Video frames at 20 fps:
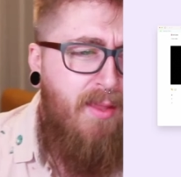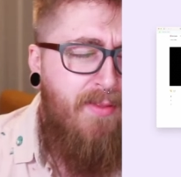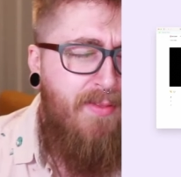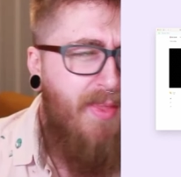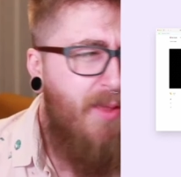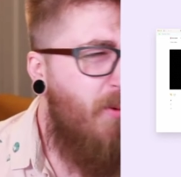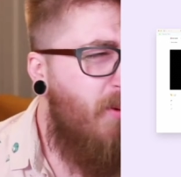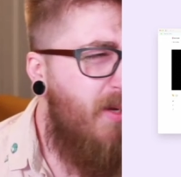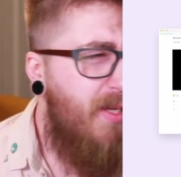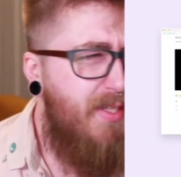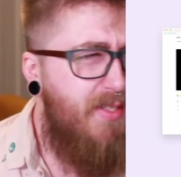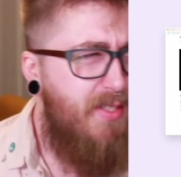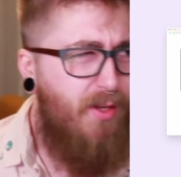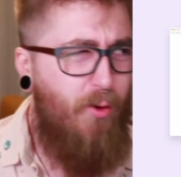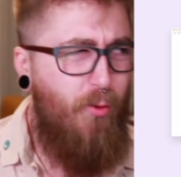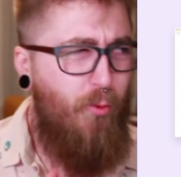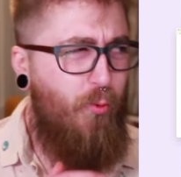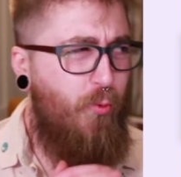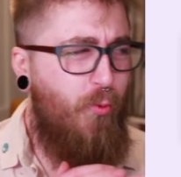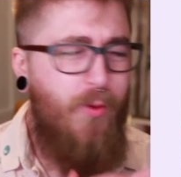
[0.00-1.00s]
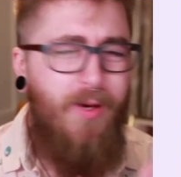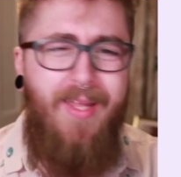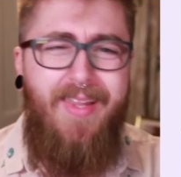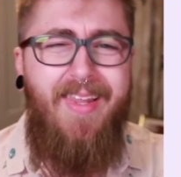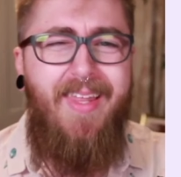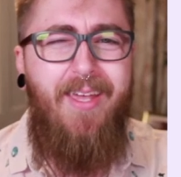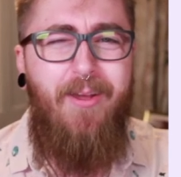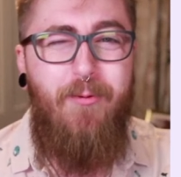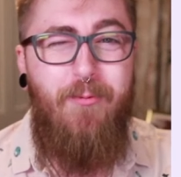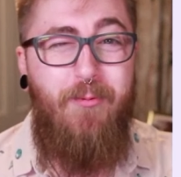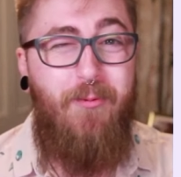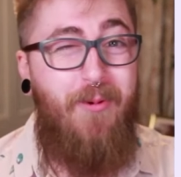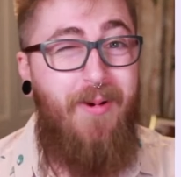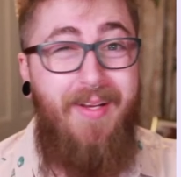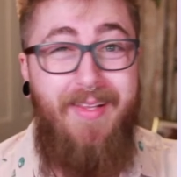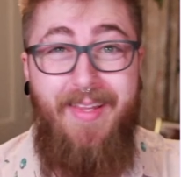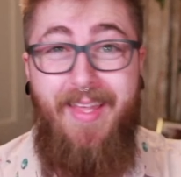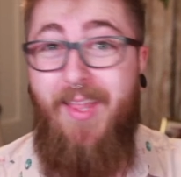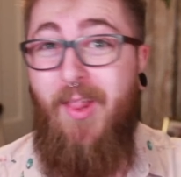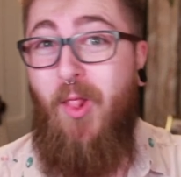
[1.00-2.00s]
It was a really,
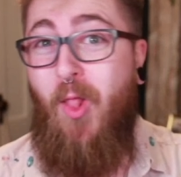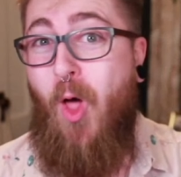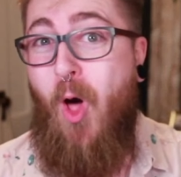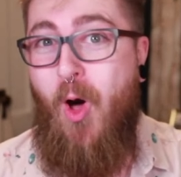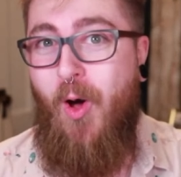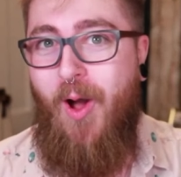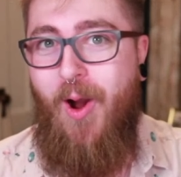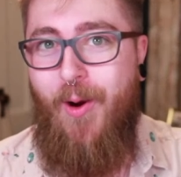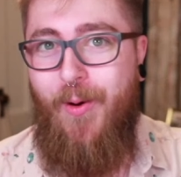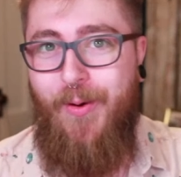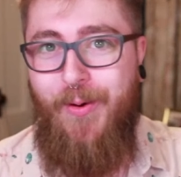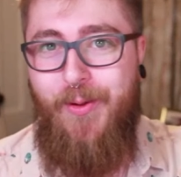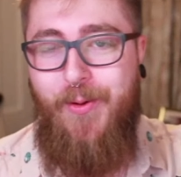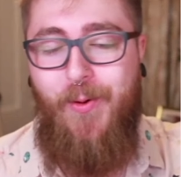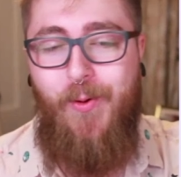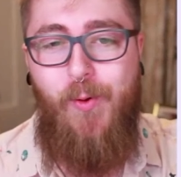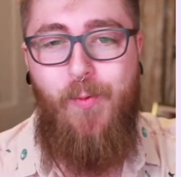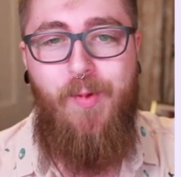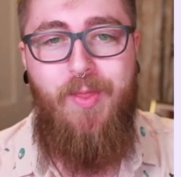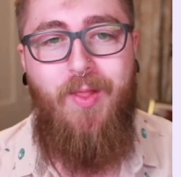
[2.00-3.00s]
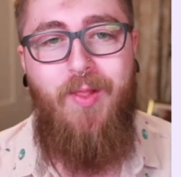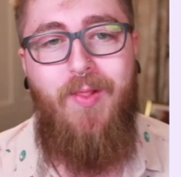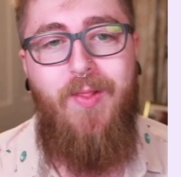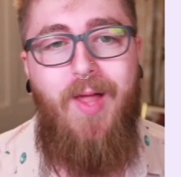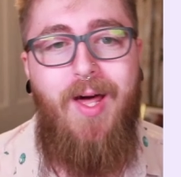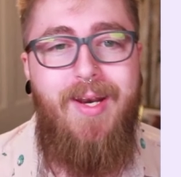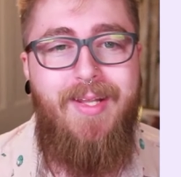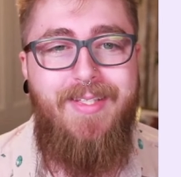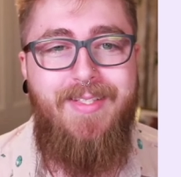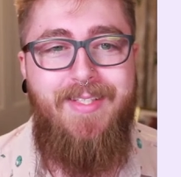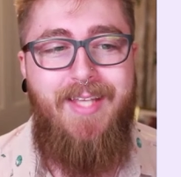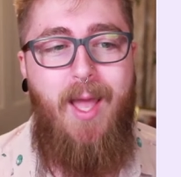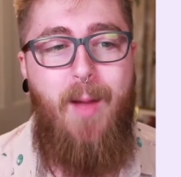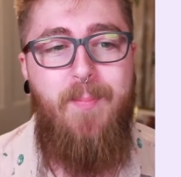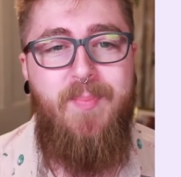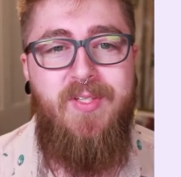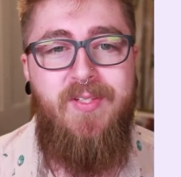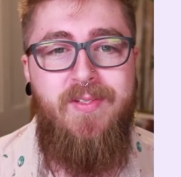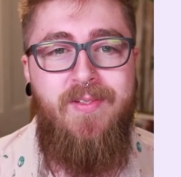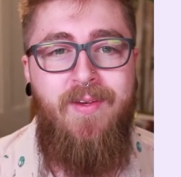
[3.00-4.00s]
really long article with a lot of
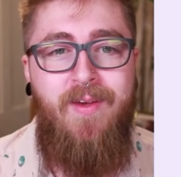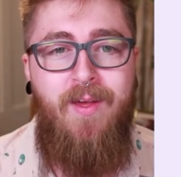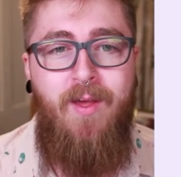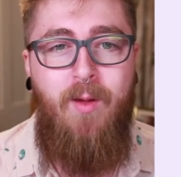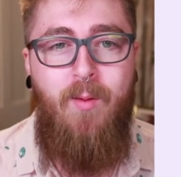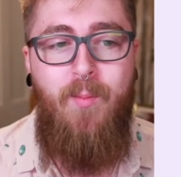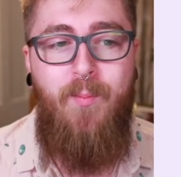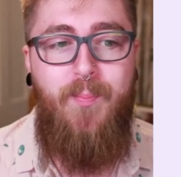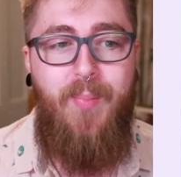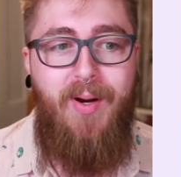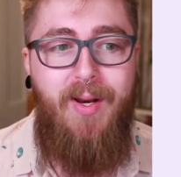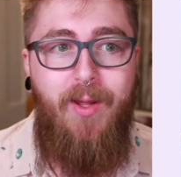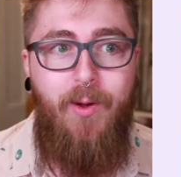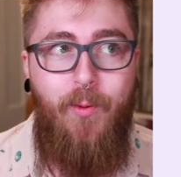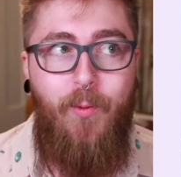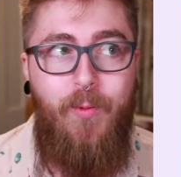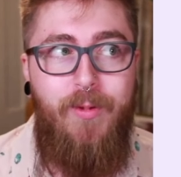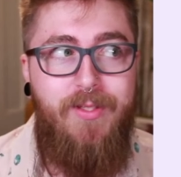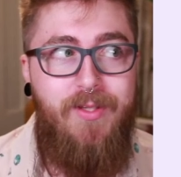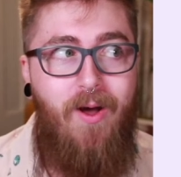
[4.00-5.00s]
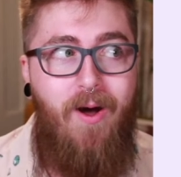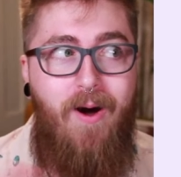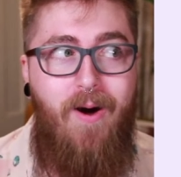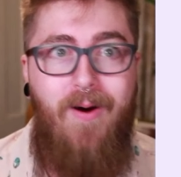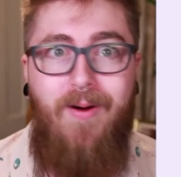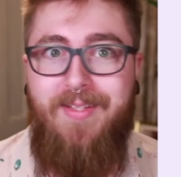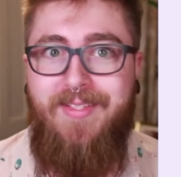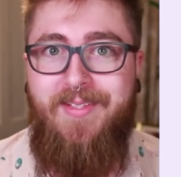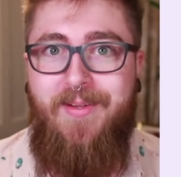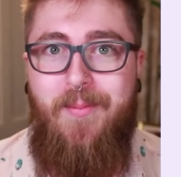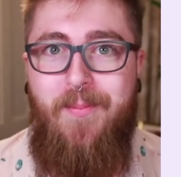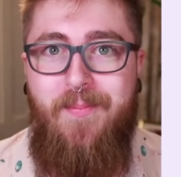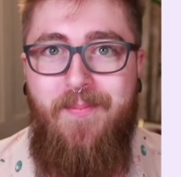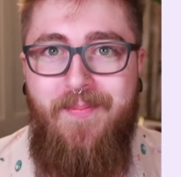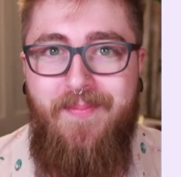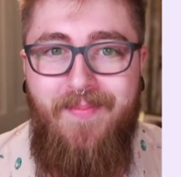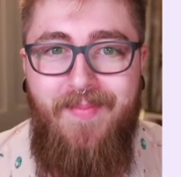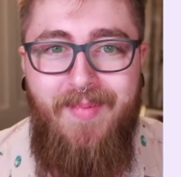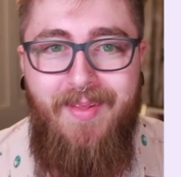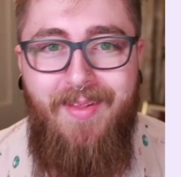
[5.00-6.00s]
steps, but it was awesome.
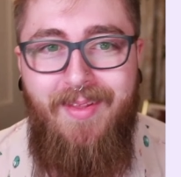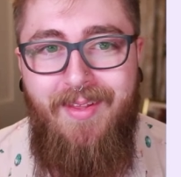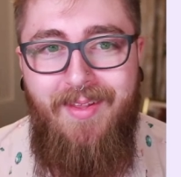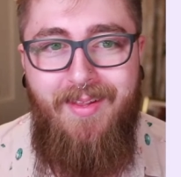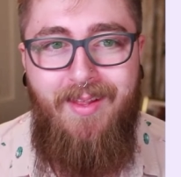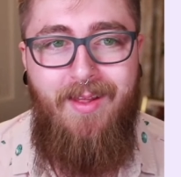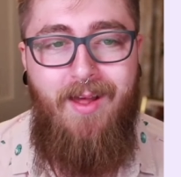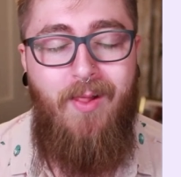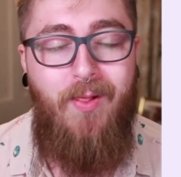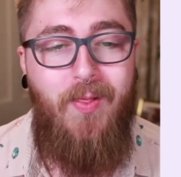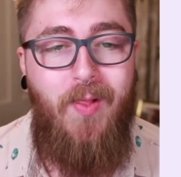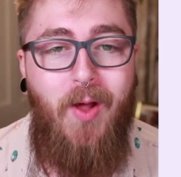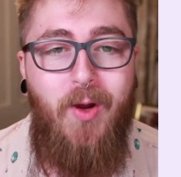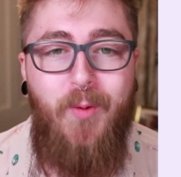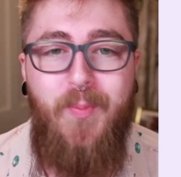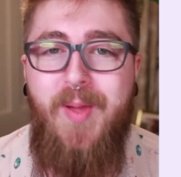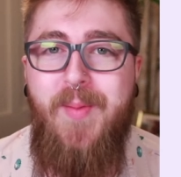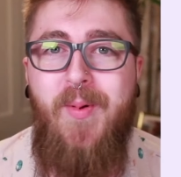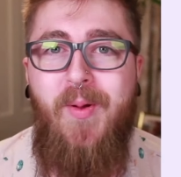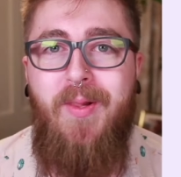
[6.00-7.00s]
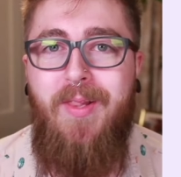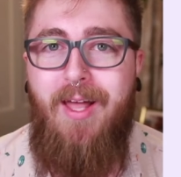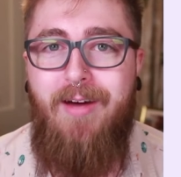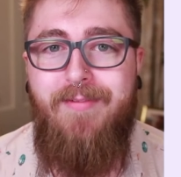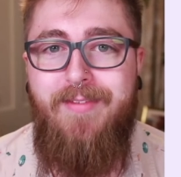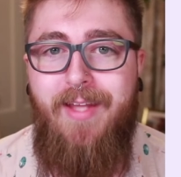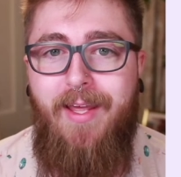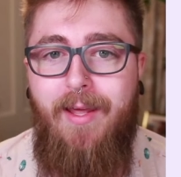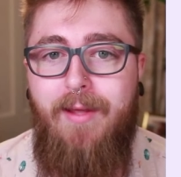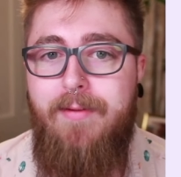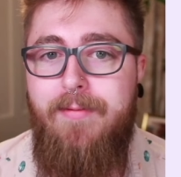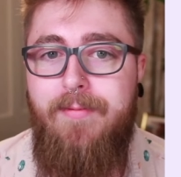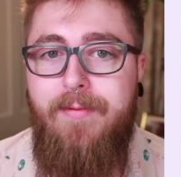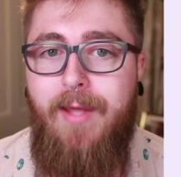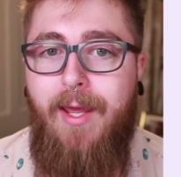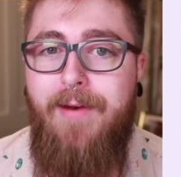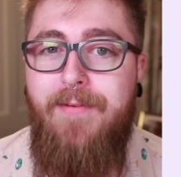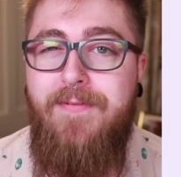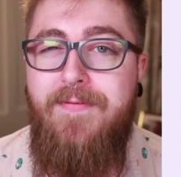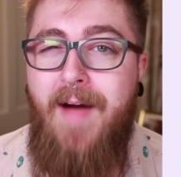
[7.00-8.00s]
A lot of people loved it.
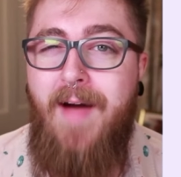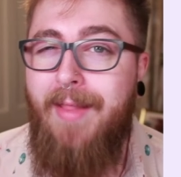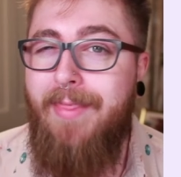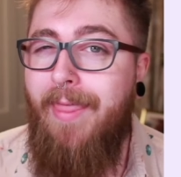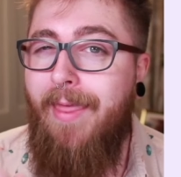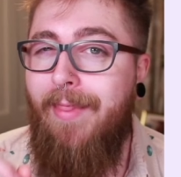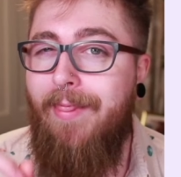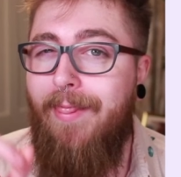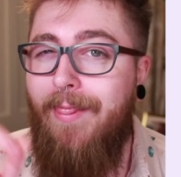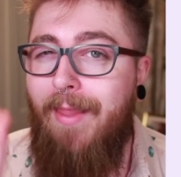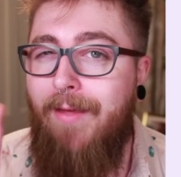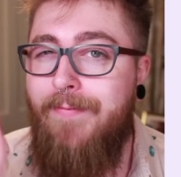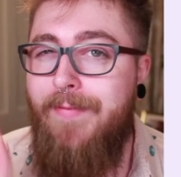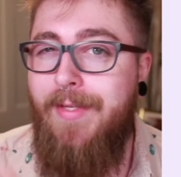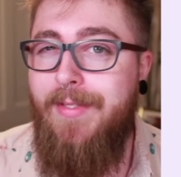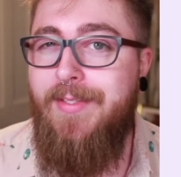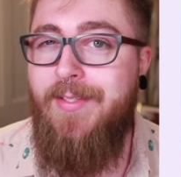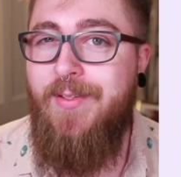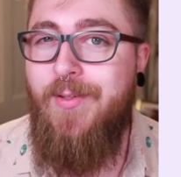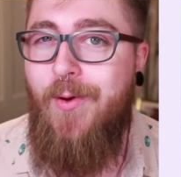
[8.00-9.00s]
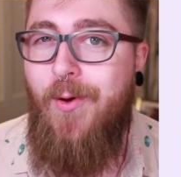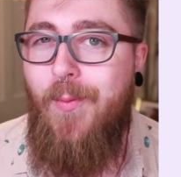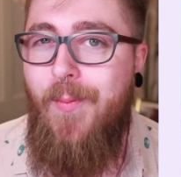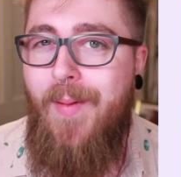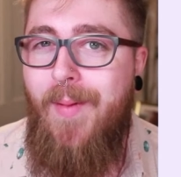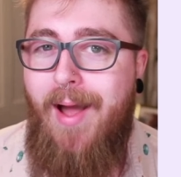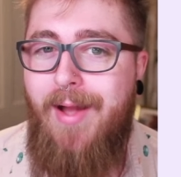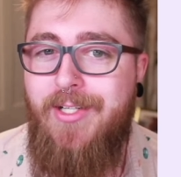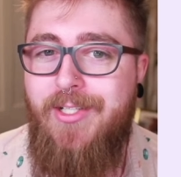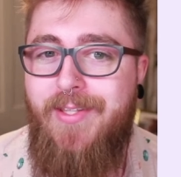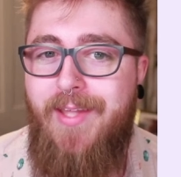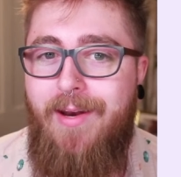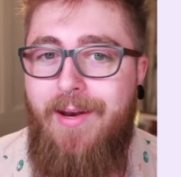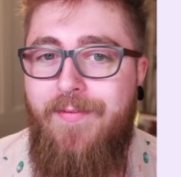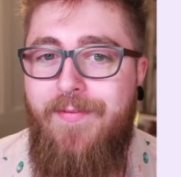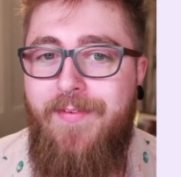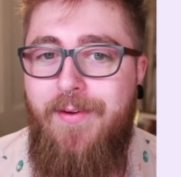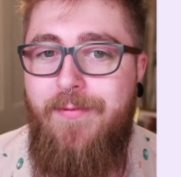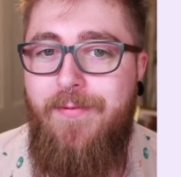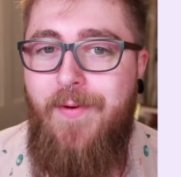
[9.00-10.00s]
In fact, they loved it so much that a
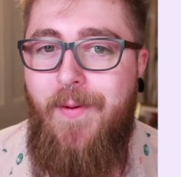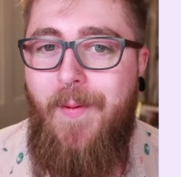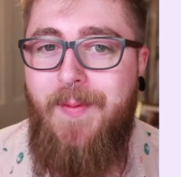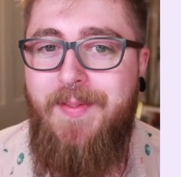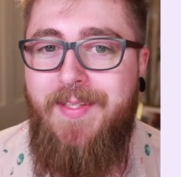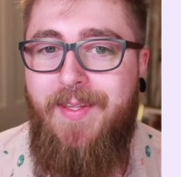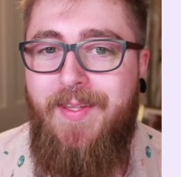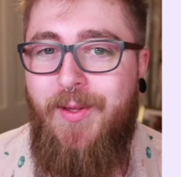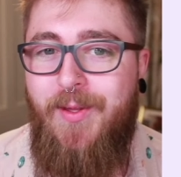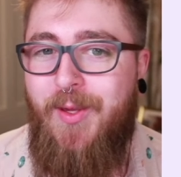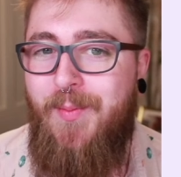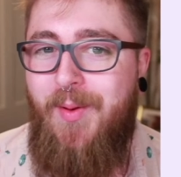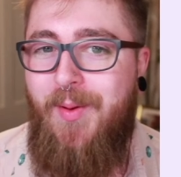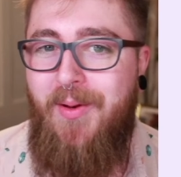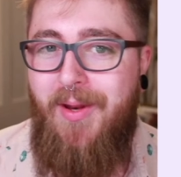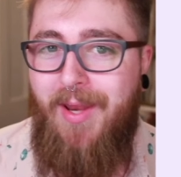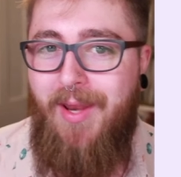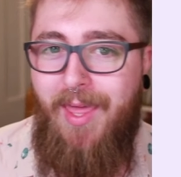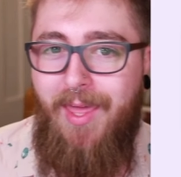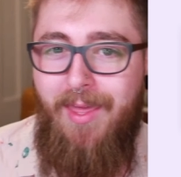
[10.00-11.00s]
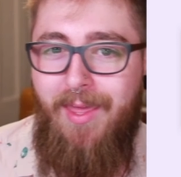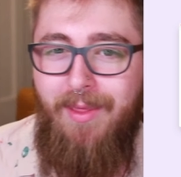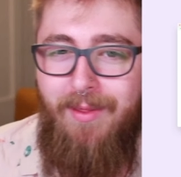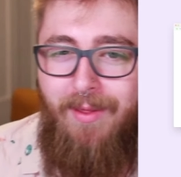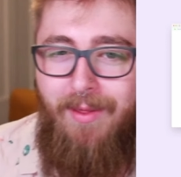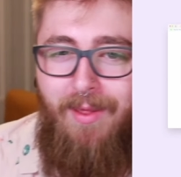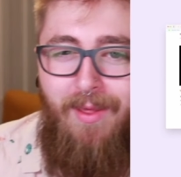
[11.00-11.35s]
few folks in the community